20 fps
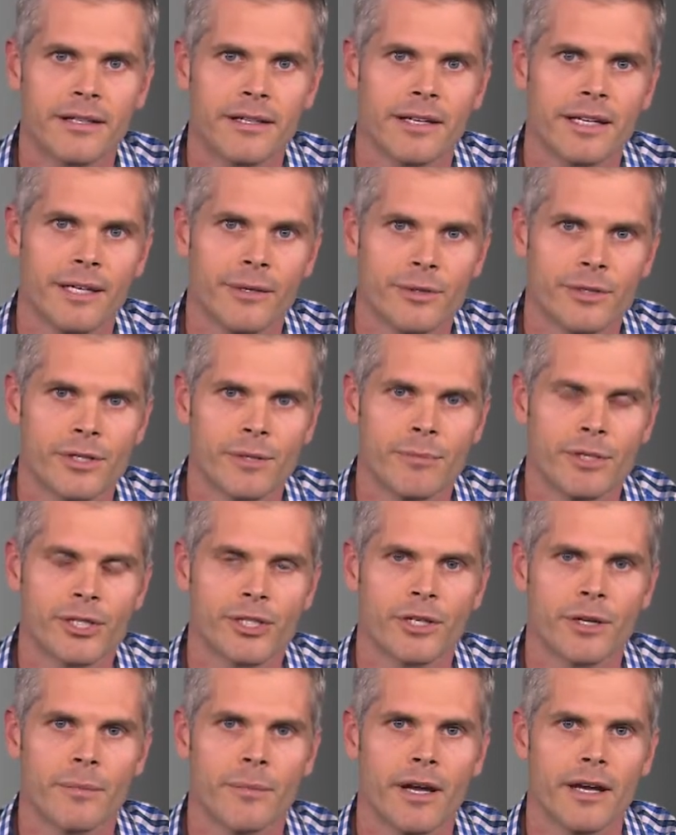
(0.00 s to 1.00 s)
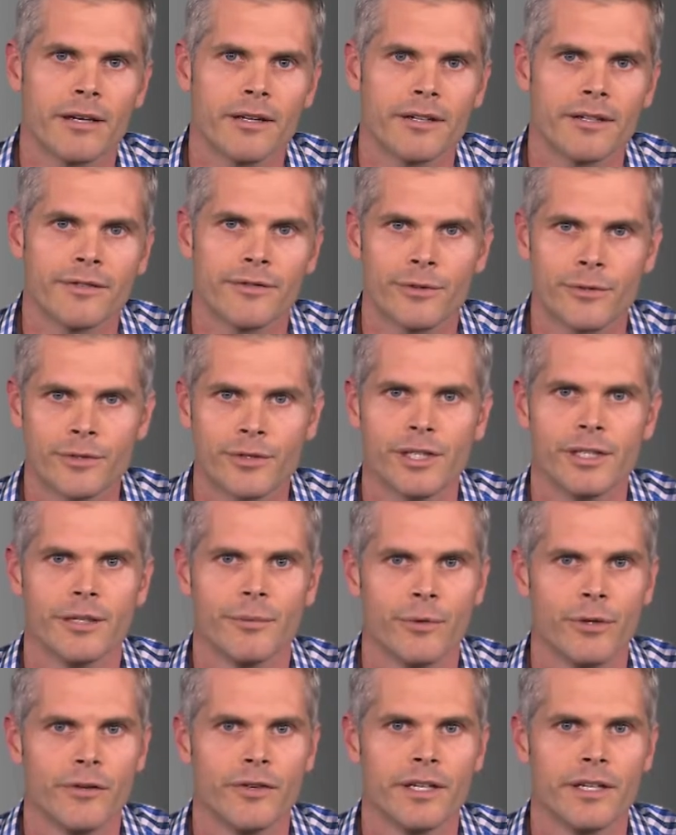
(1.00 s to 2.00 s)
He was the mission commander. If you've seen the
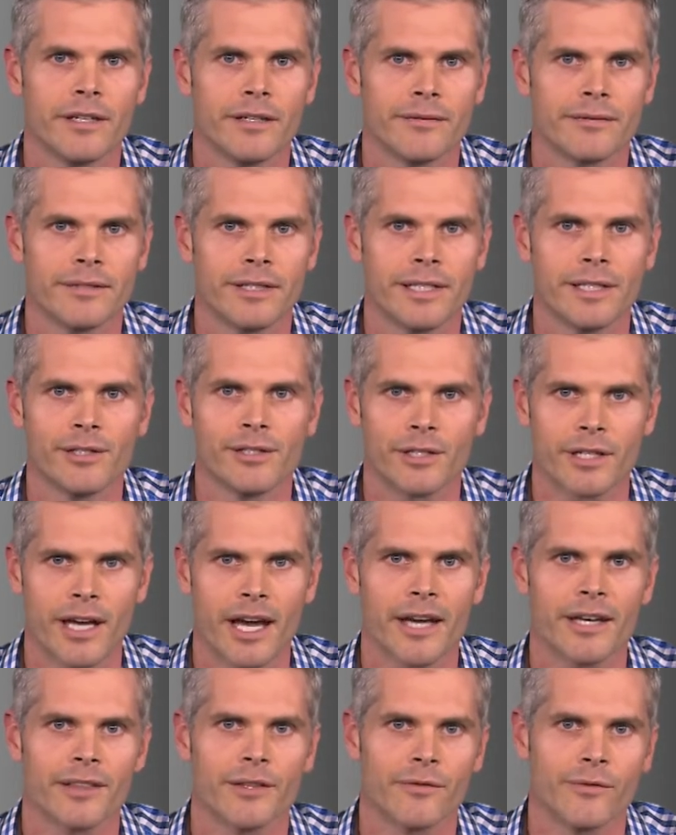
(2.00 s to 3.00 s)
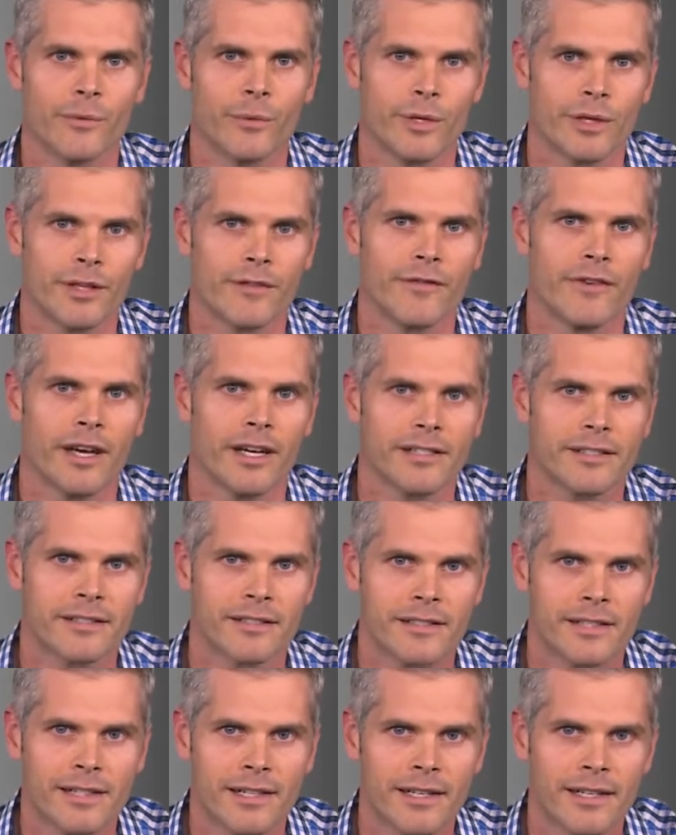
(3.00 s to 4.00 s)
movie, he's the guy the, with the
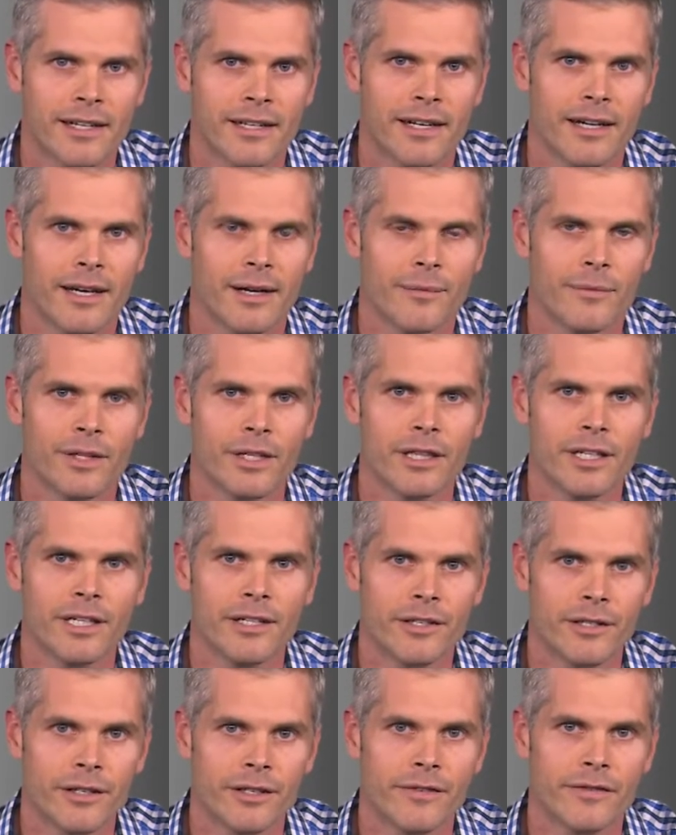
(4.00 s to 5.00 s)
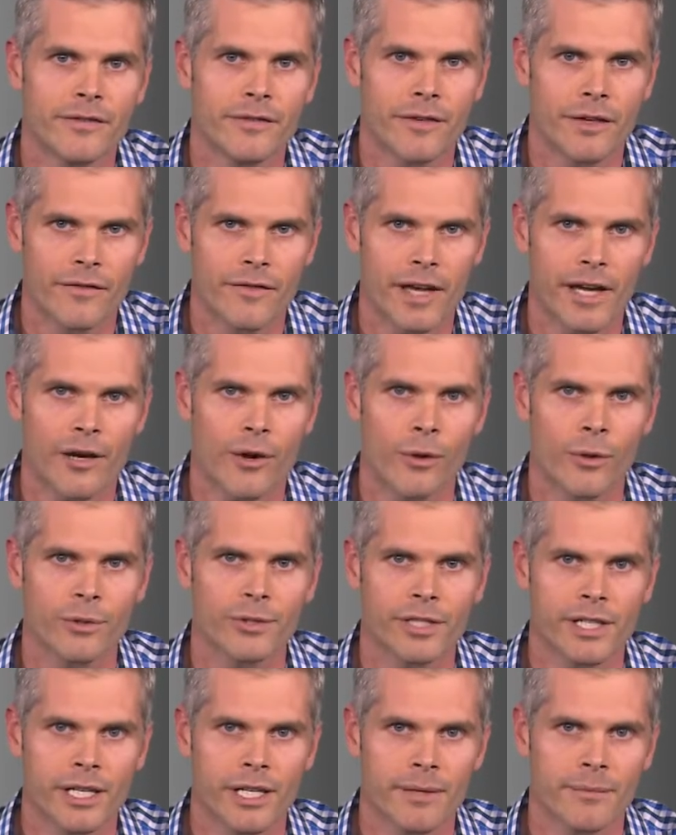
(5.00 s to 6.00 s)
vest, um, the leader of, of that whole
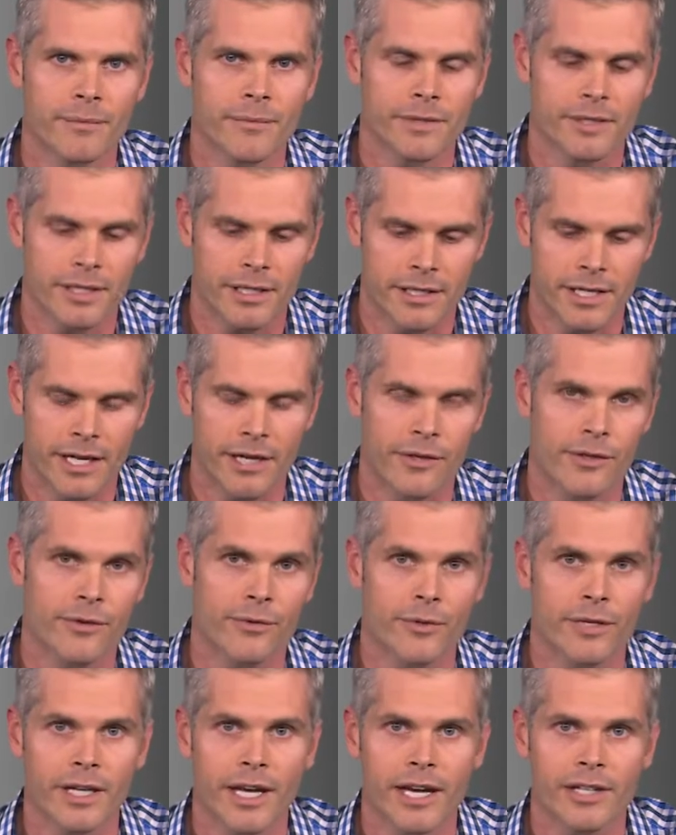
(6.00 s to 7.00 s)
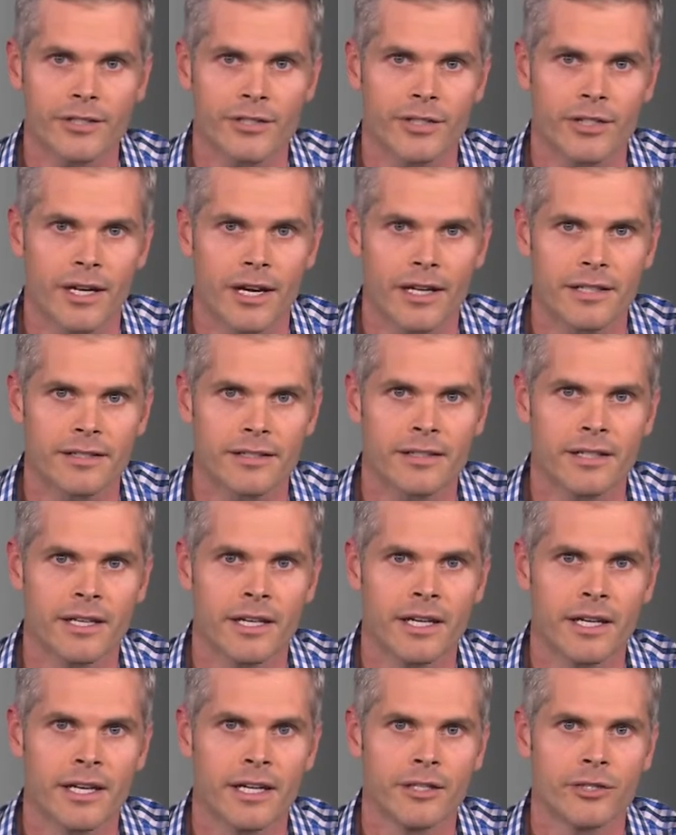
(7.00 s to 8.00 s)
team to take three astronauts
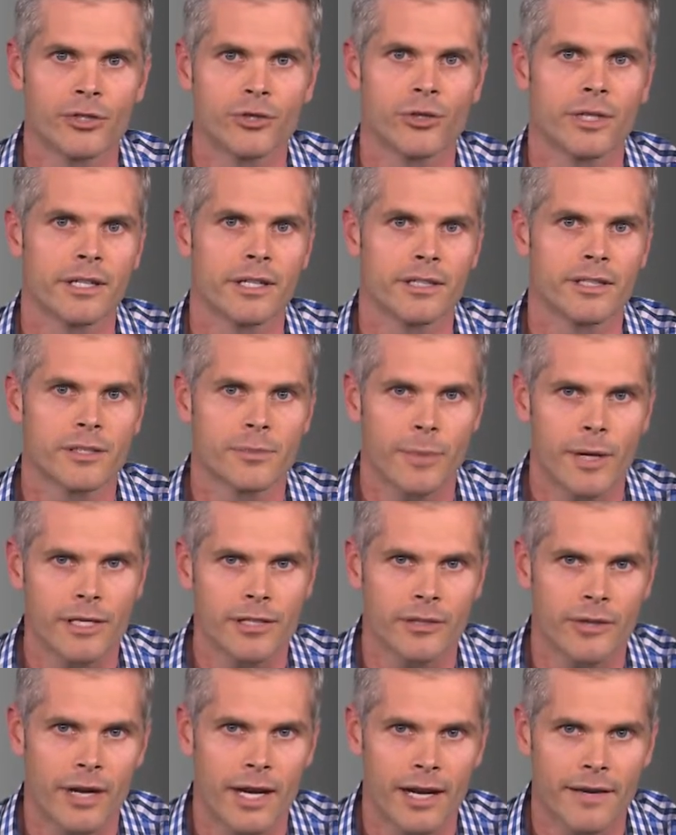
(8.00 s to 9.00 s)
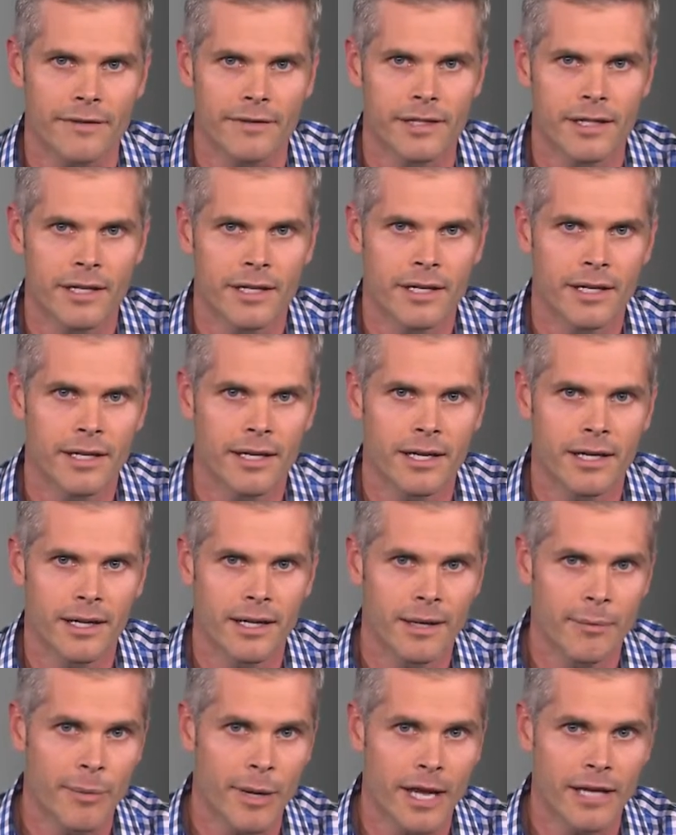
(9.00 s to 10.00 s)
in a stricken spacecraft uh,
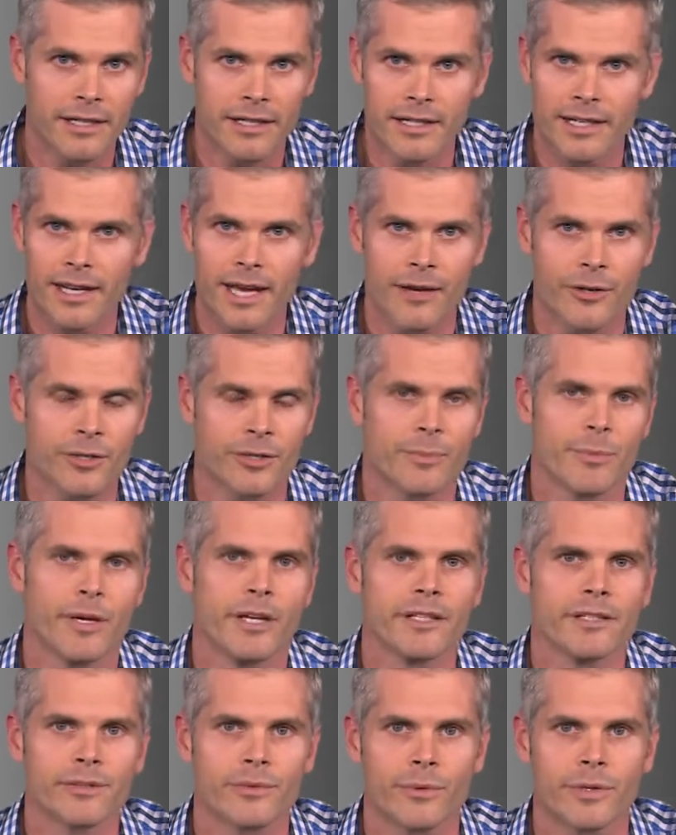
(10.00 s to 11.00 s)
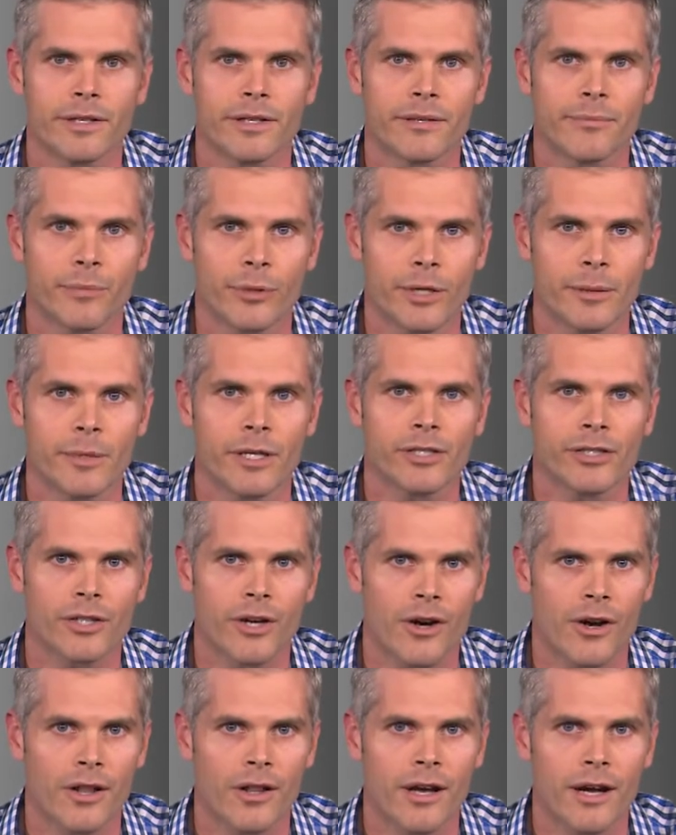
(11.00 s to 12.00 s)
abandoned in outer space with pretty much
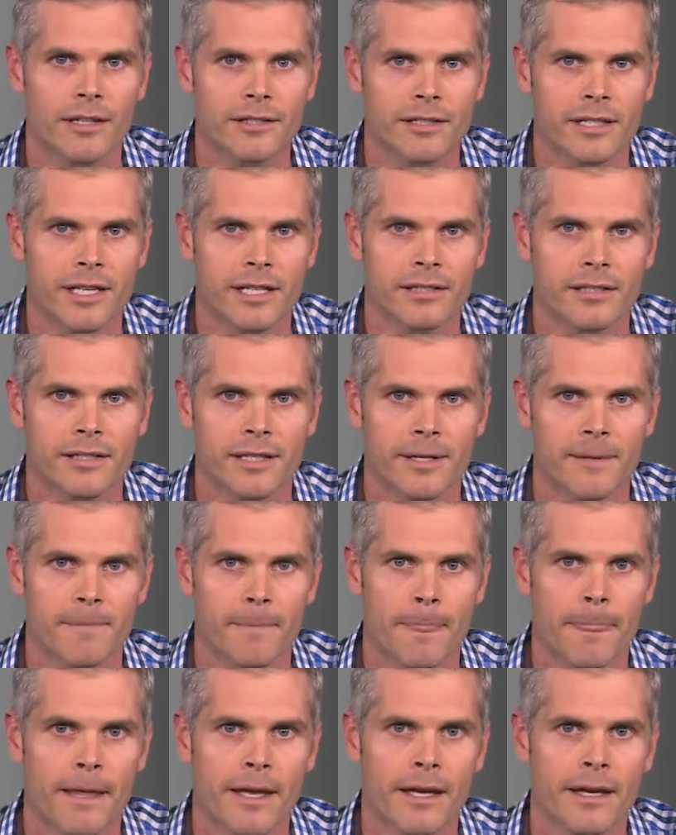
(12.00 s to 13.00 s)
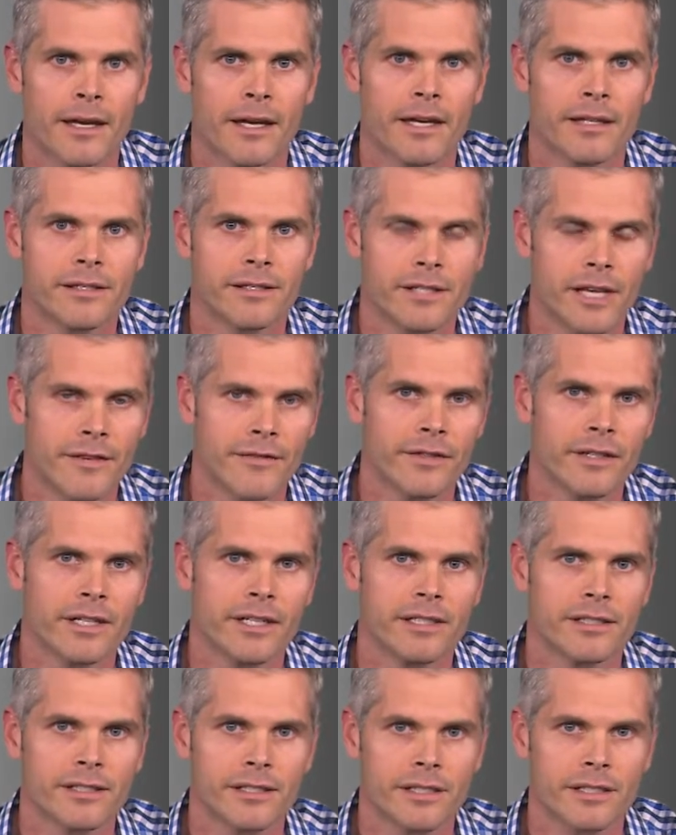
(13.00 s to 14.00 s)
all odds against them, and safely
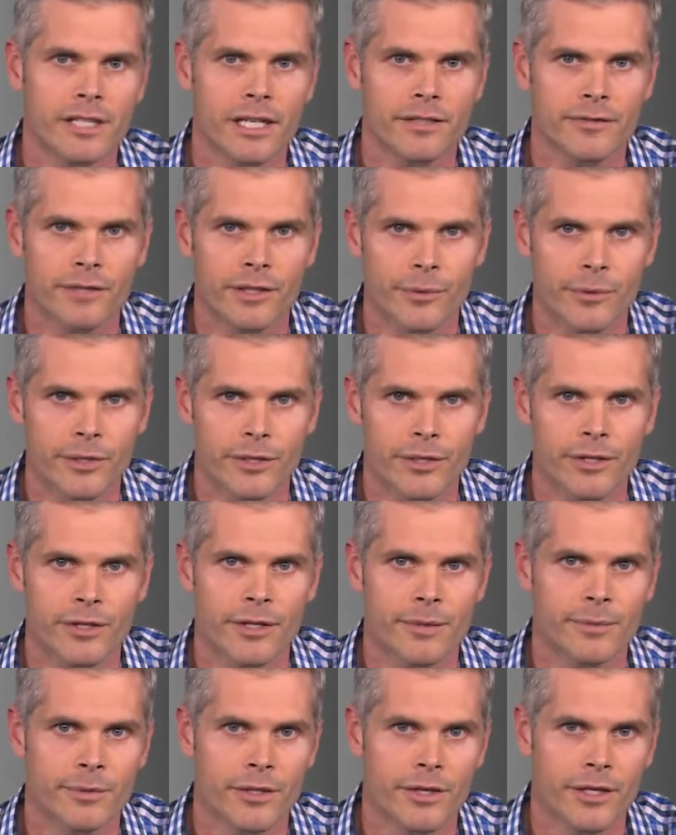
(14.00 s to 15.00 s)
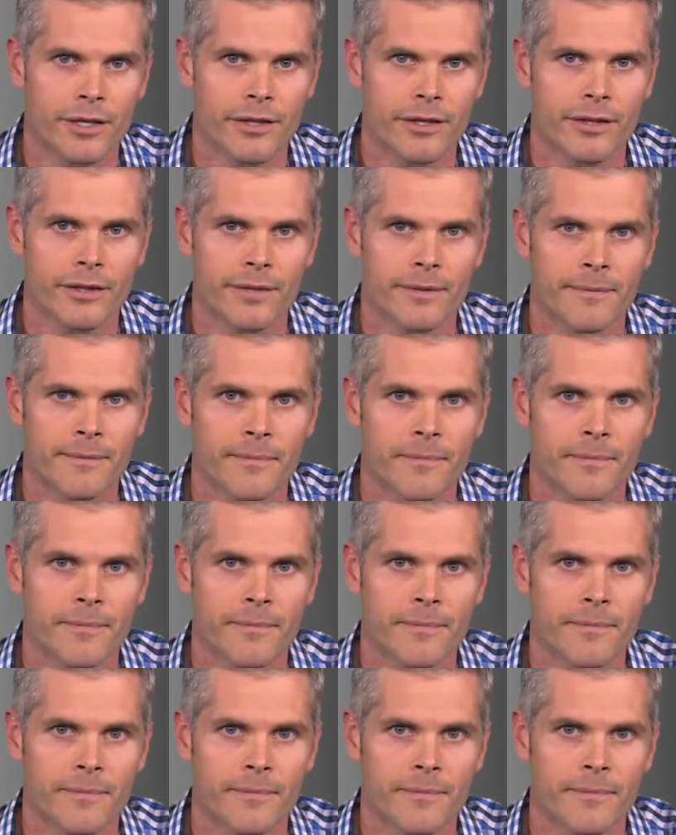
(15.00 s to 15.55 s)
and successfully return them to the Earth.